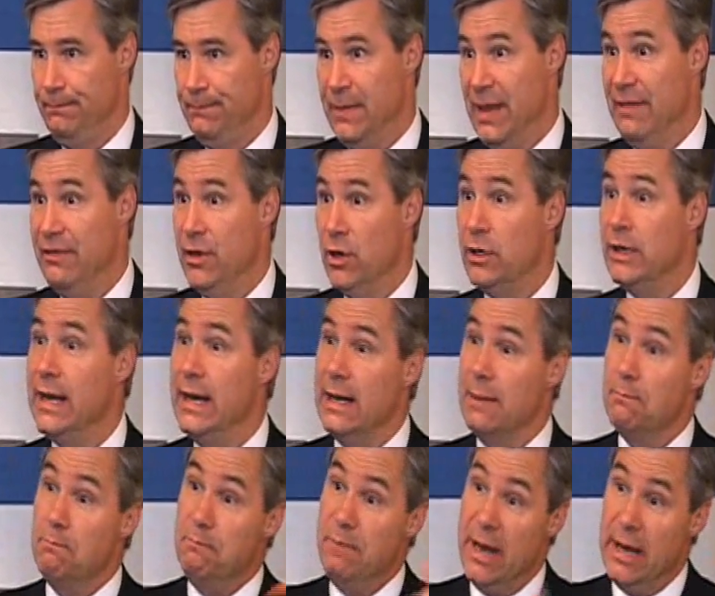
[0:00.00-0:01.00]
And they're
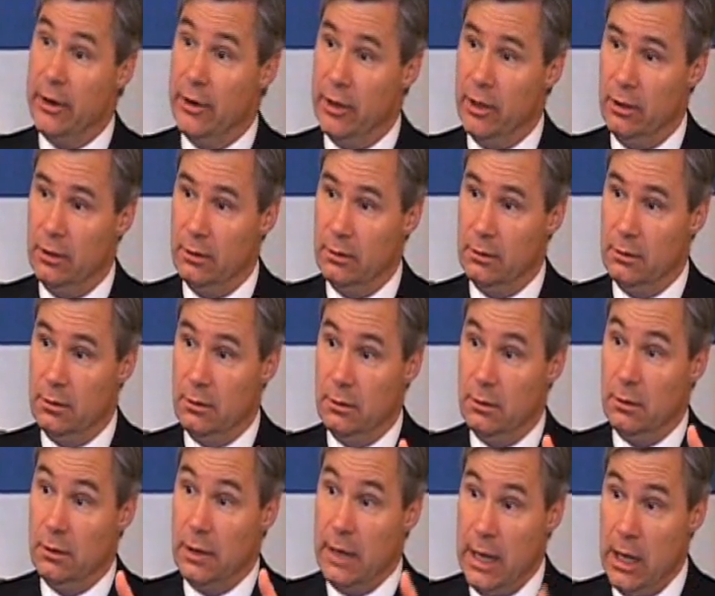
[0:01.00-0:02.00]
getting better
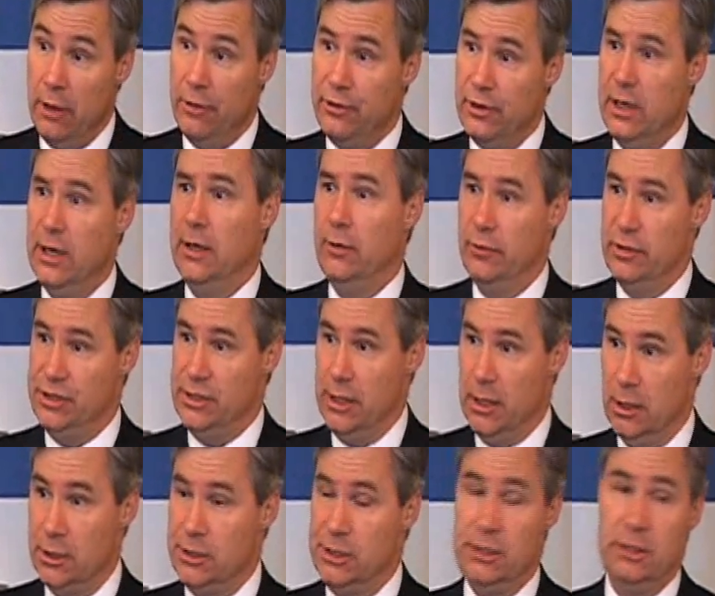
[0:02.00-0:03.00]
healthcare
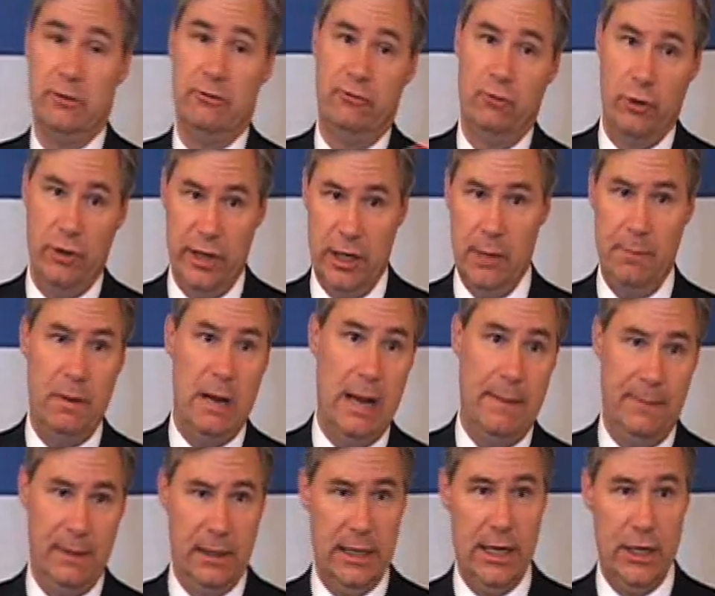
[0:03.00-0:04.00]
results for their
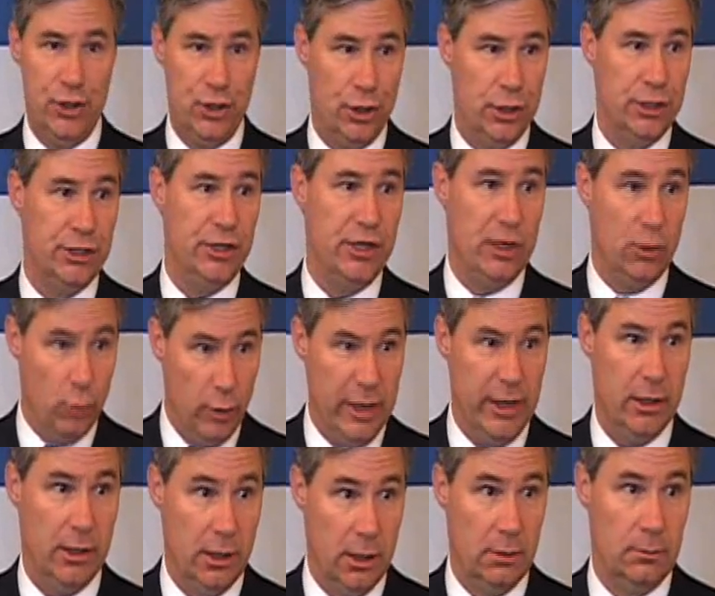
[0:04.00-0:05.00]
populations than we
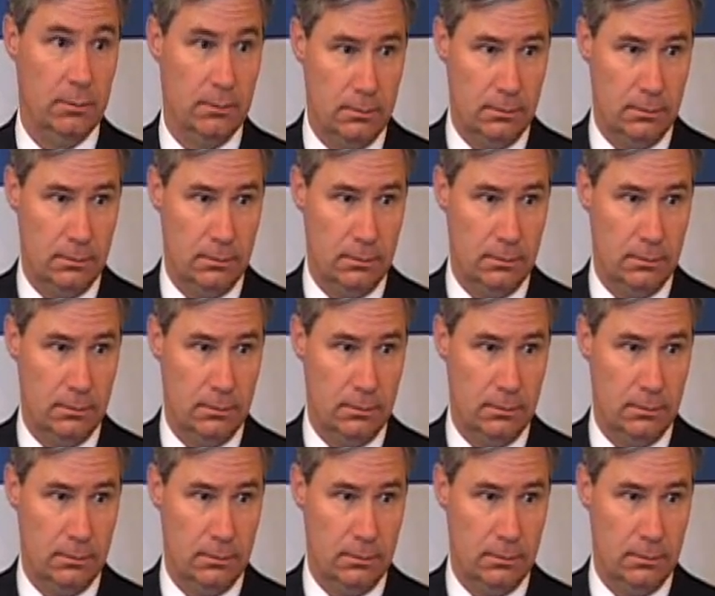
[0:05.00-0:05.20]
are.